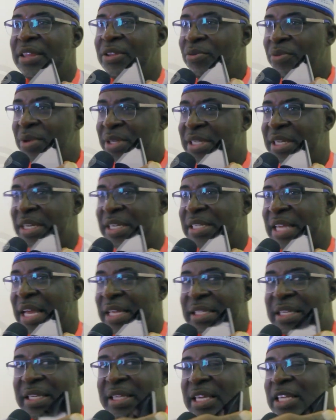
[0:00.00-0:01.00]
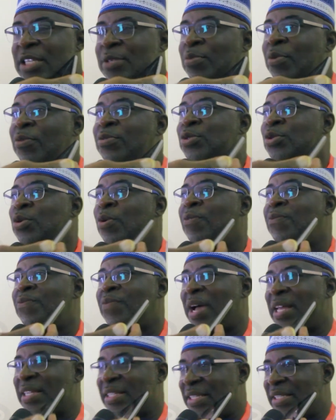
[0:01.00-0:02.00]
The reason is that things move so
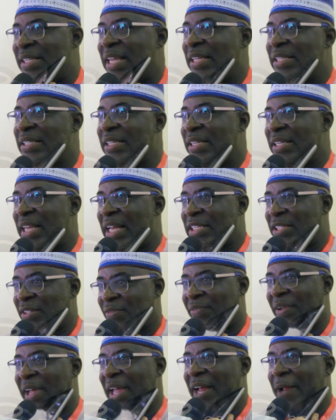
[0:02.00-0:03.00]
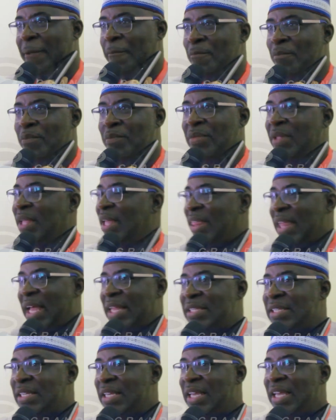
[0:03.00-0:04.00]
fast in that sphere
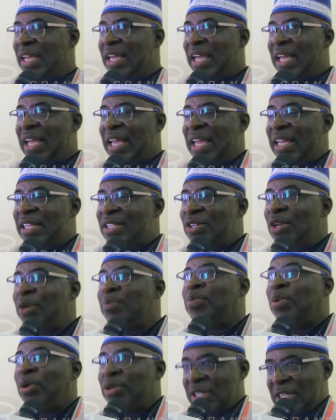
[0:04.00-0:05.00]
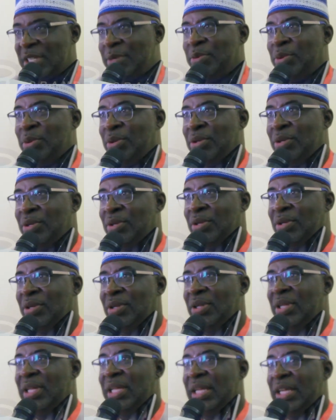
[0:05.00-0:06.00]
that it's not possible,
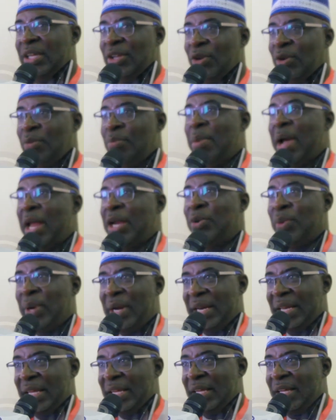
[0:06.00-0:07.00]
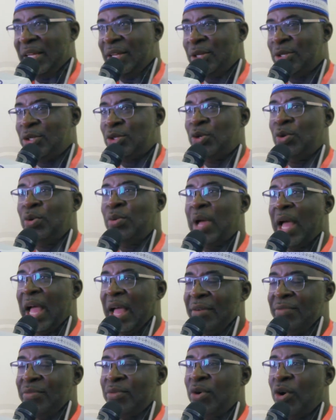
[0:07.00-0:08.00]
you know, manually to
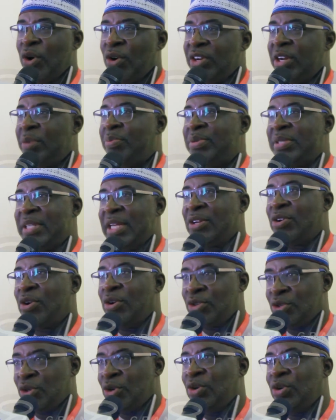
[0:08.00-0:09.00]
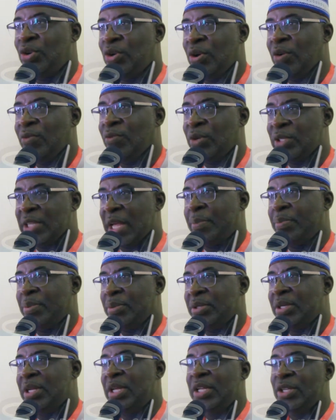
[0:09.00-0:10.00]
have 100% control of what
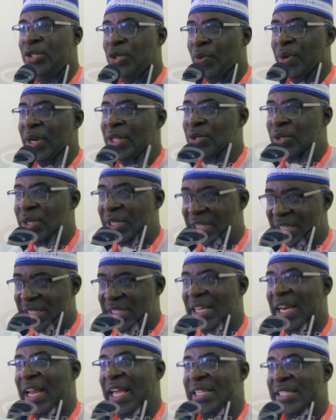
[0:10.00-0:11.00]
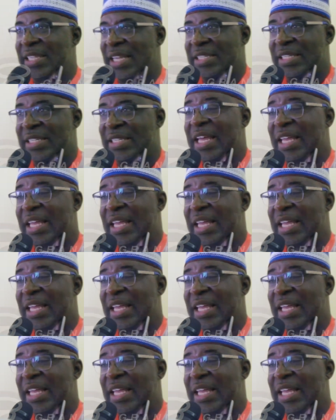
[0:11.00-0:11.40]
happened. So we need to digitalize that.